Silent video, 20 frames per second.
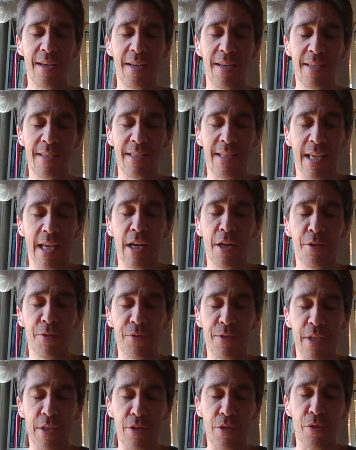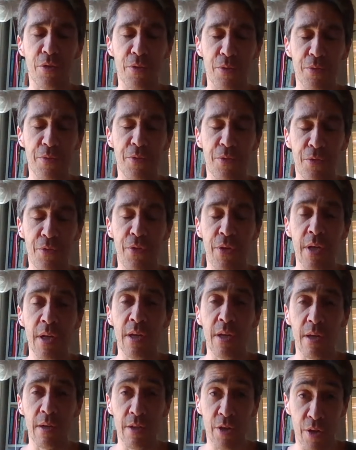self that you
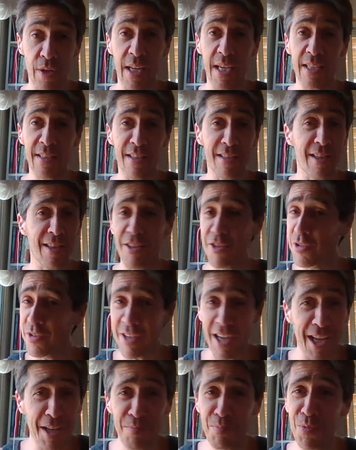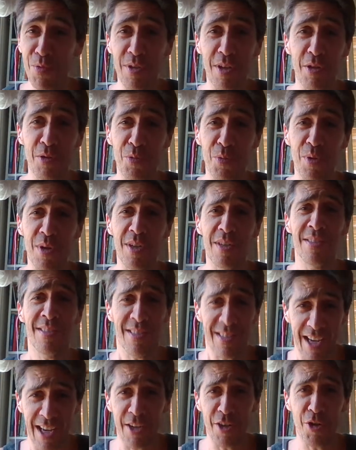feel connected that you can't put into words.
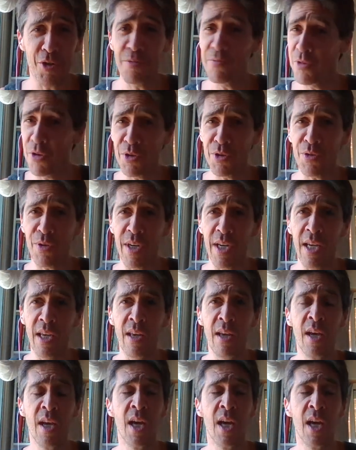I know, don't try.